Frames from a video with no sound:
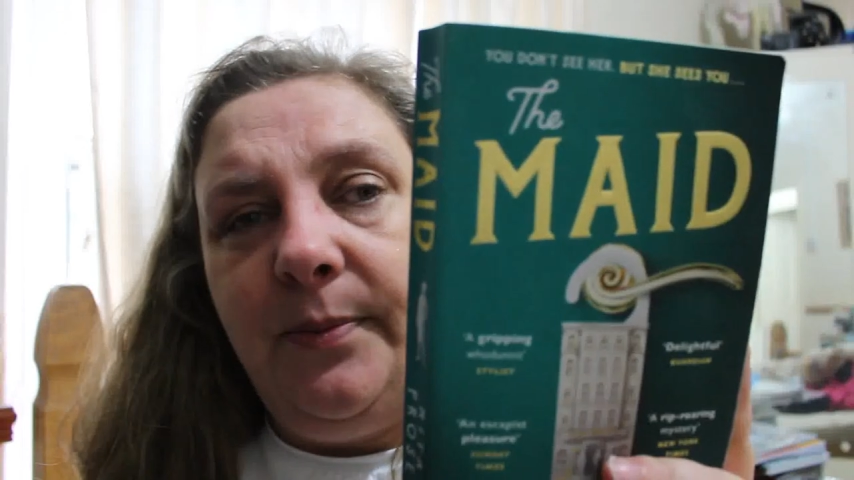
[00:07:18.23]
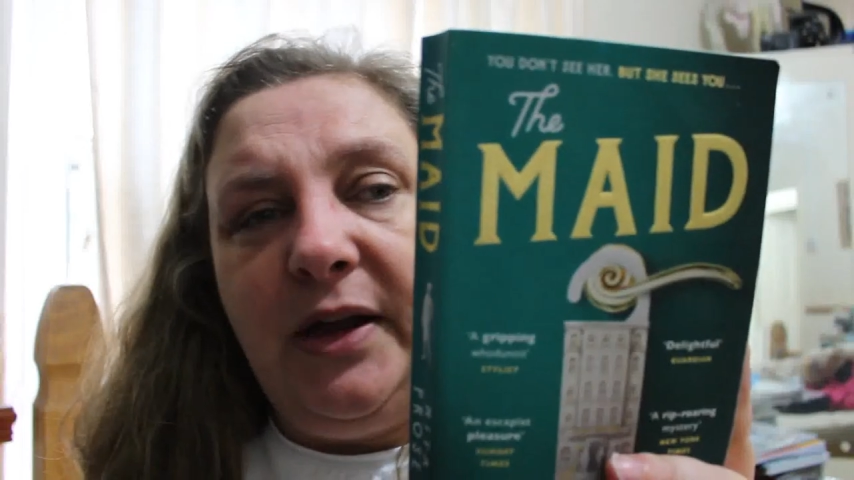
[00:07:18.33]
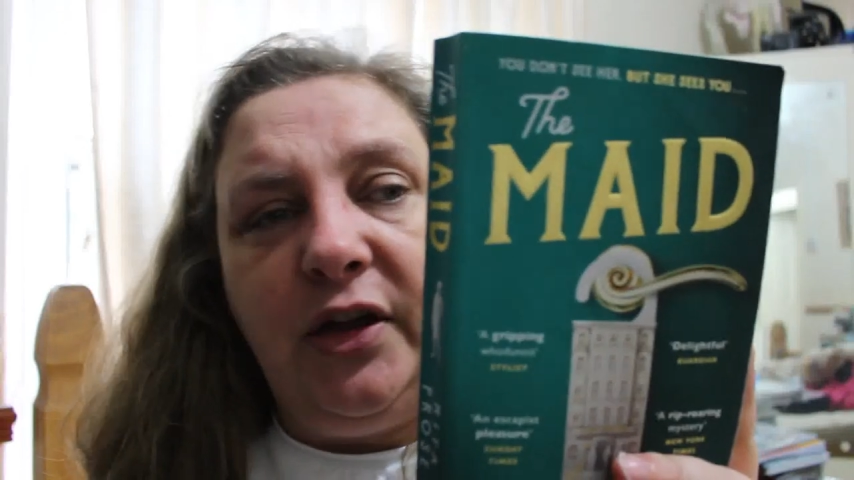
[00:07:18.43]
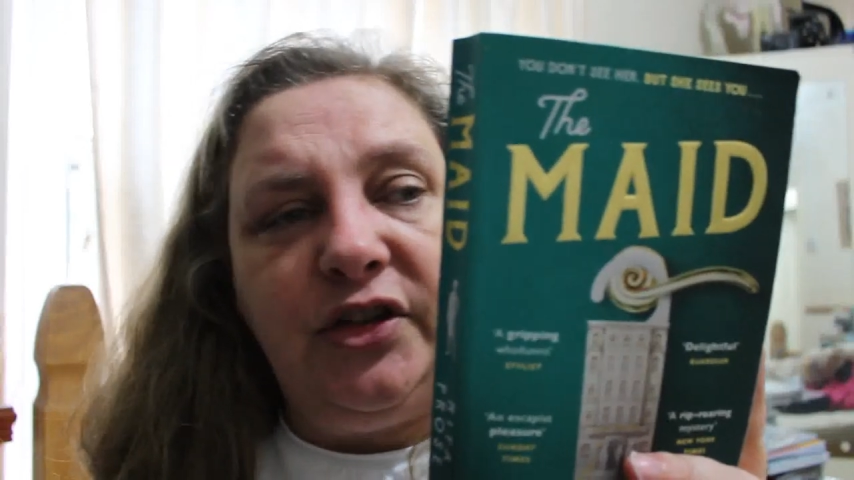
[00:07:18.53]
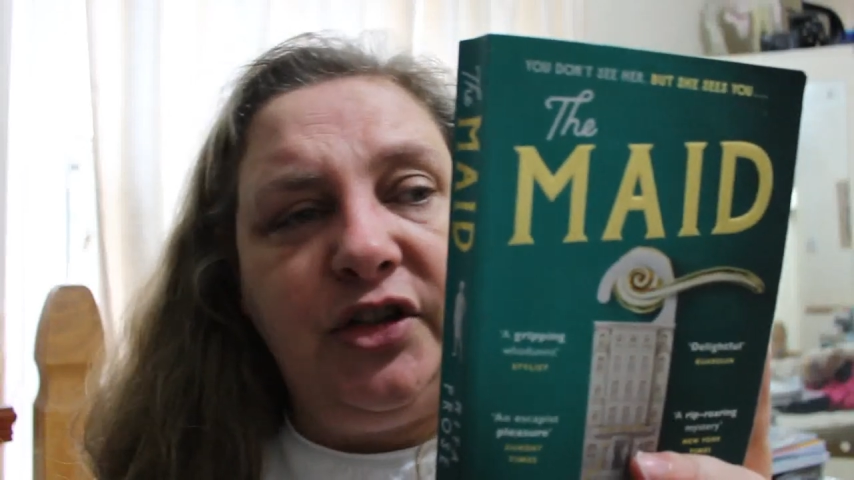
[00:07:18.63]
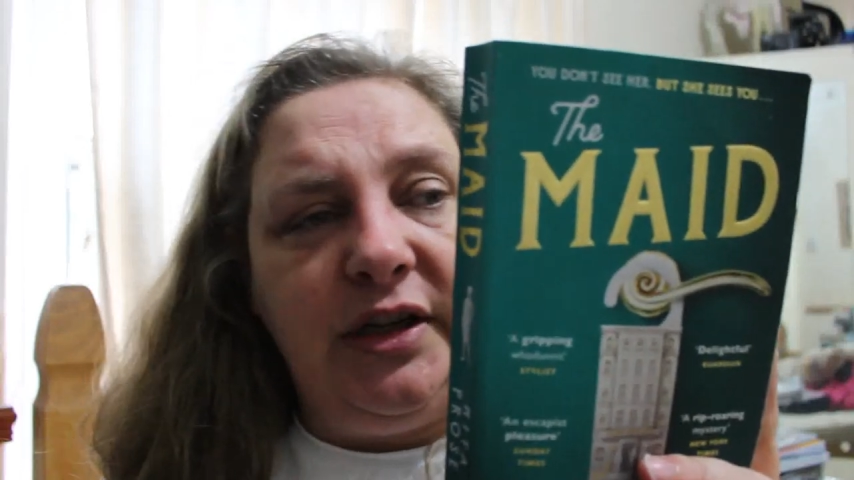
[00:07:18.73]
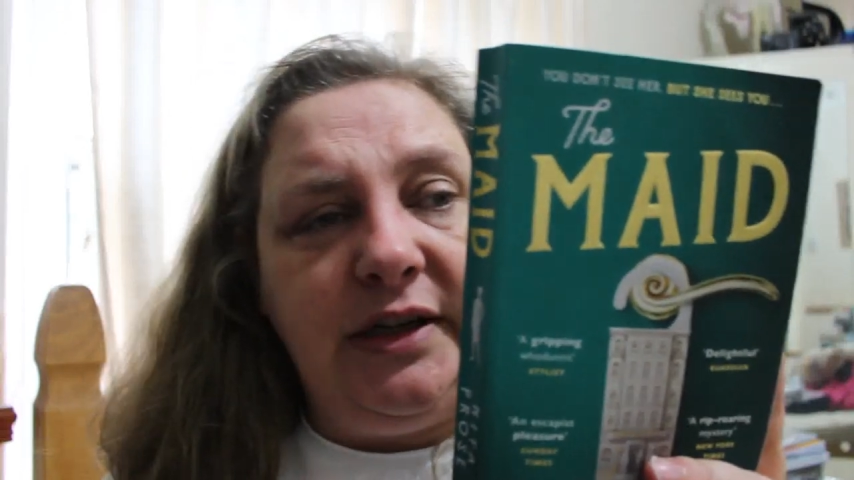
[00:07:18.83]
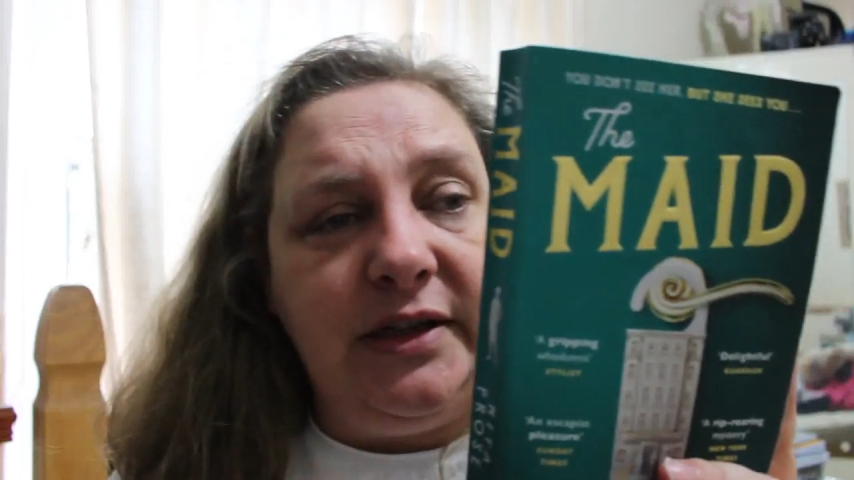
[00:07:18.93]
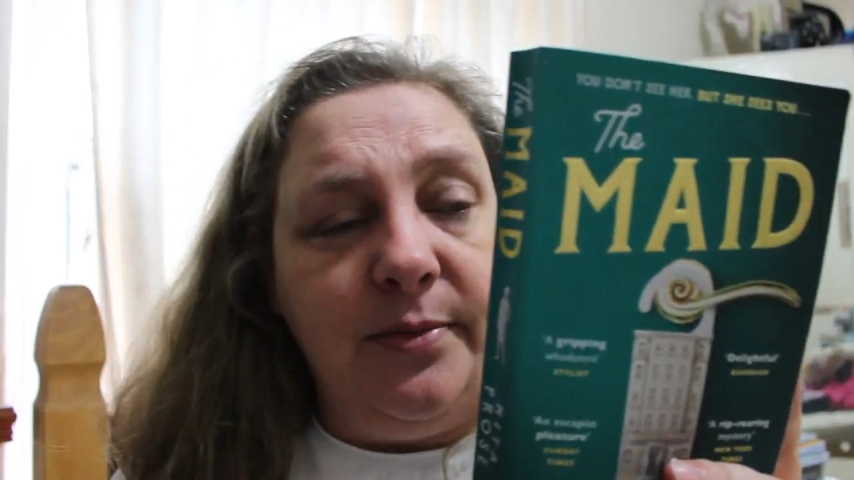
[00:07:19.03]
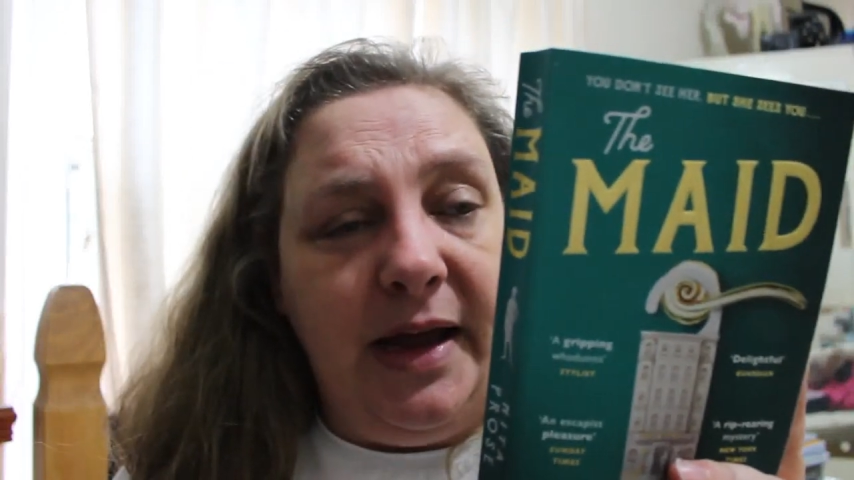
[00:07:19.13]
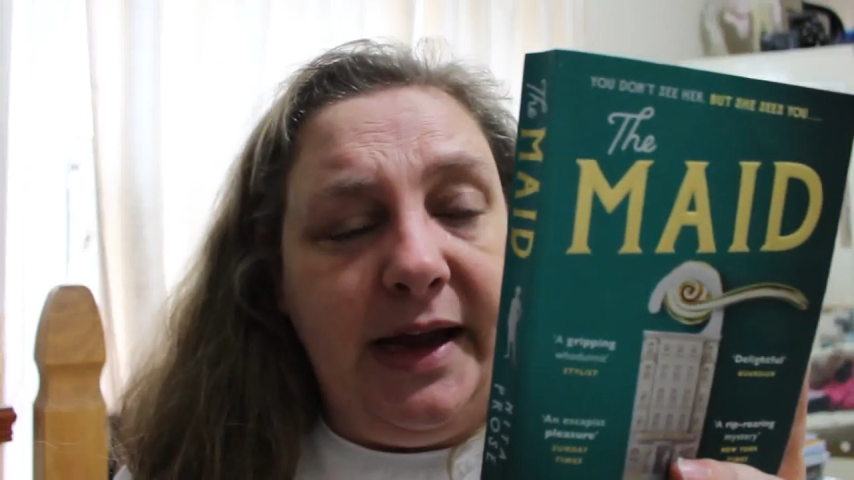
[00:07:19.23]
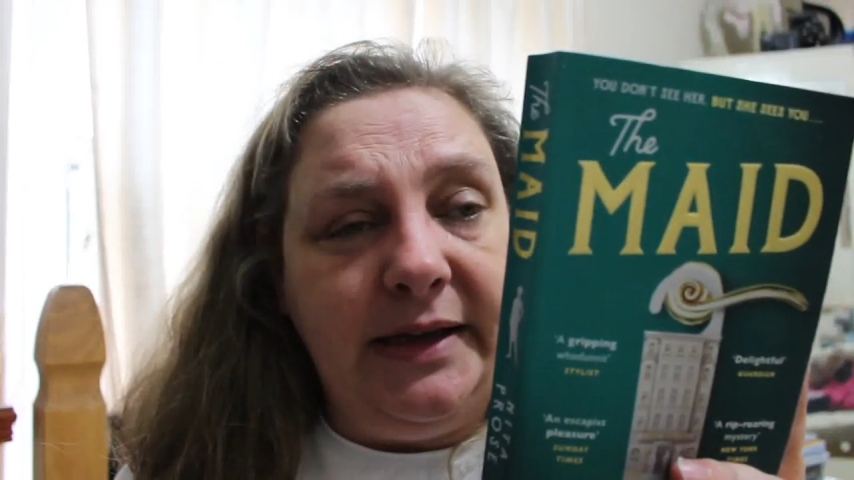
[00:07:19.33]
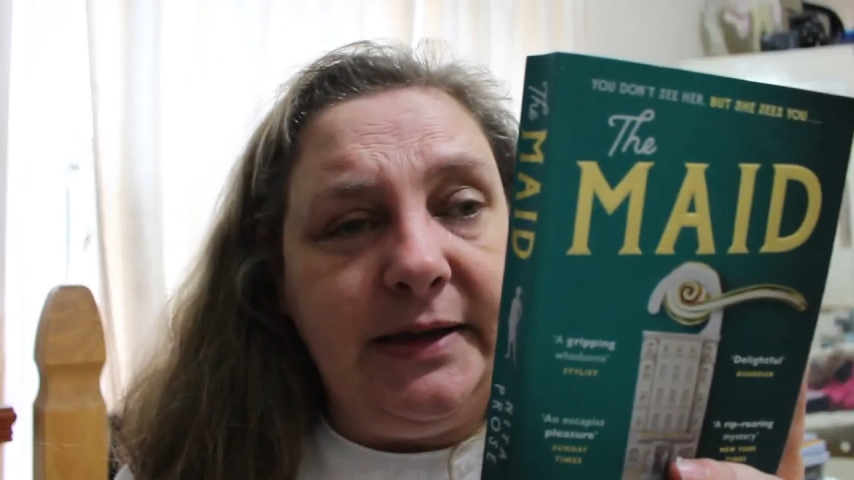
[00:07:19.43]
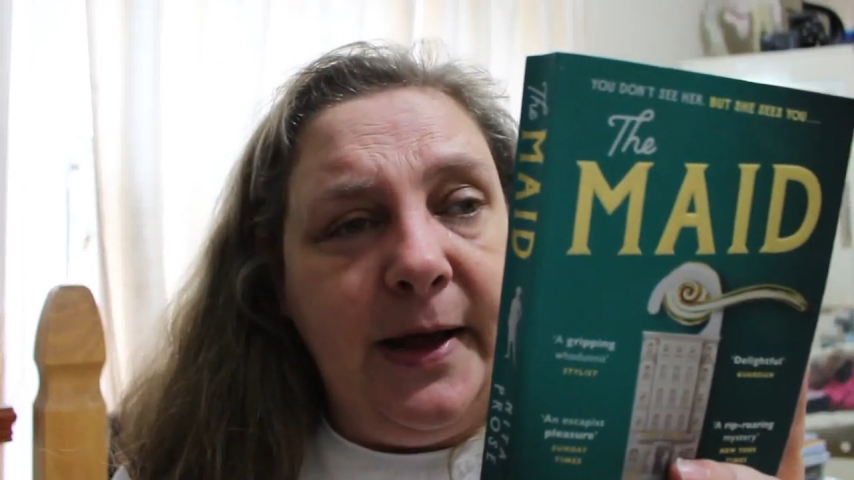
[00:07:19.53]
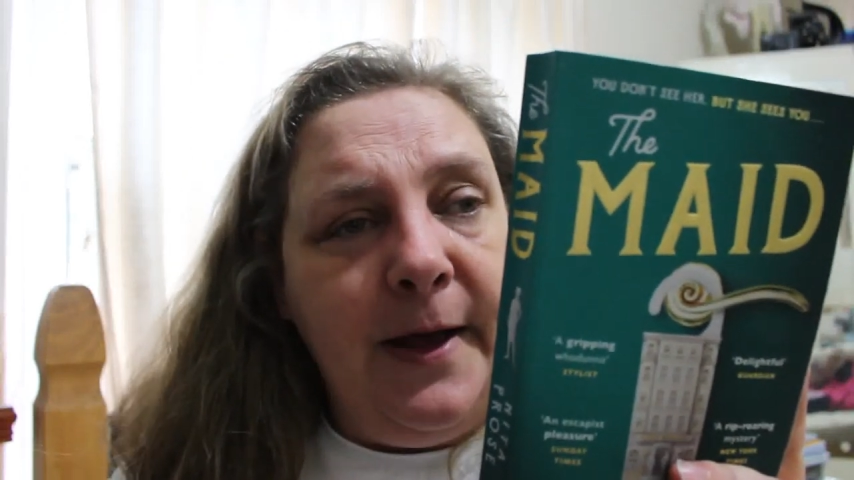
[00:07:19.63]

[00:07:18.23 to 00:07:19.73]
because she's the maid.